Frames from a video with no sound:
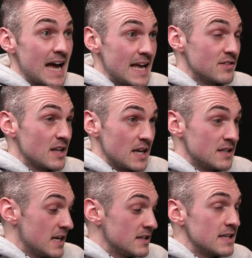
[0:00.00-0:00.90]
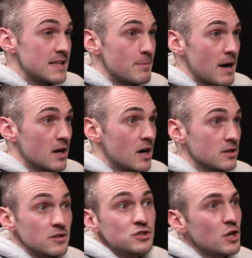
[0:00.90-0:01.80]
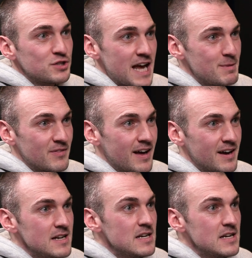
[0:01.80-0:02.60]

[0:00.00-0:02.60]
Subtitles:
in their back garden. There's no shame in that.